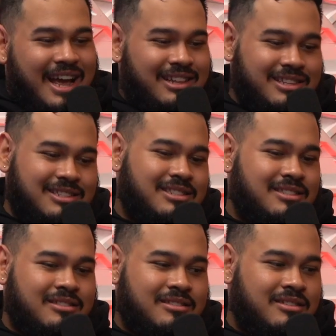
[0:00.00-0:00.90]

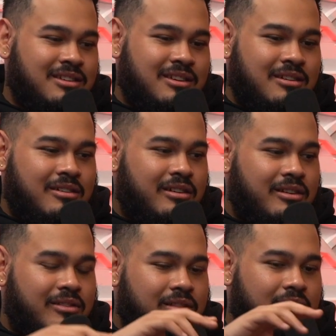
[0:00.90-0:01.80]
Alex. Yeah.
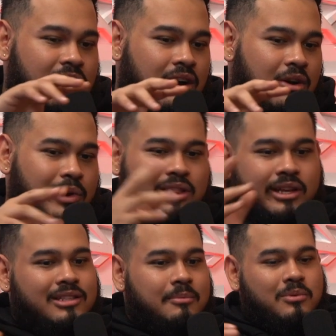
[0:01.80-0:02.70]
Uh, we
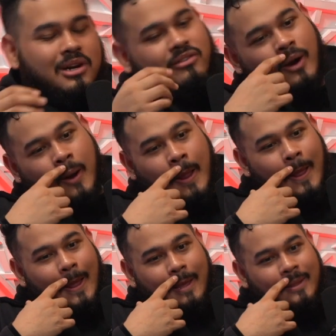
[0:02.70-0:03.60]
linked up and whatever,
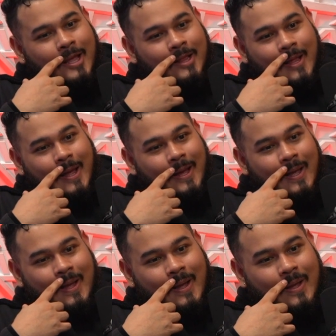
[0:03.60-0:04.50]
and then
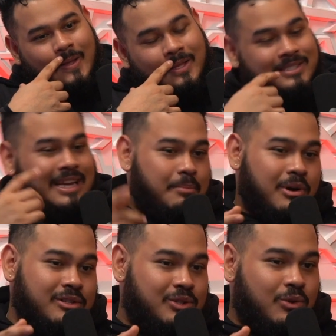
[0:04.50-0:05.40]
like the sad
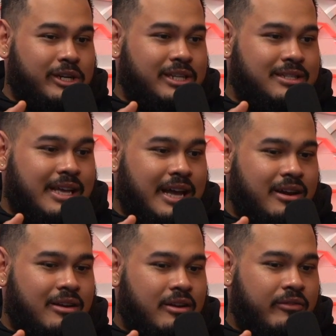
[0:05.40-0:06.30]
part of the story is
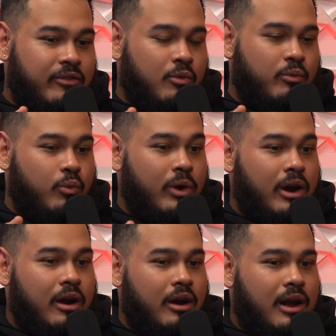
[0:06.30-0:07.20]
that for
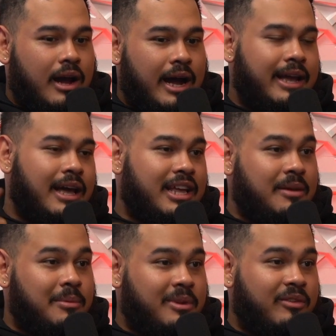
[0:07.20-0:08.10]
where I kind of
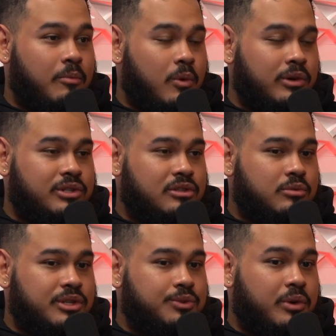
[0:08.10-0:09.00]
came in even more so
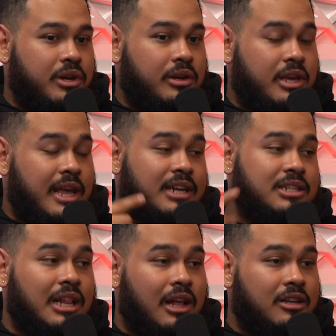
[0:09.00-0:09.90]
was when he
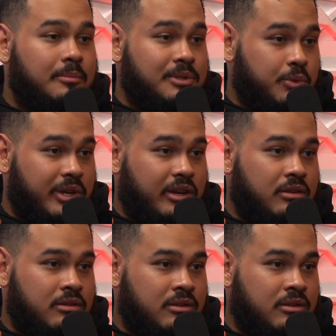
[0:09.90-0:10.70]
actually got locked up in Sweden.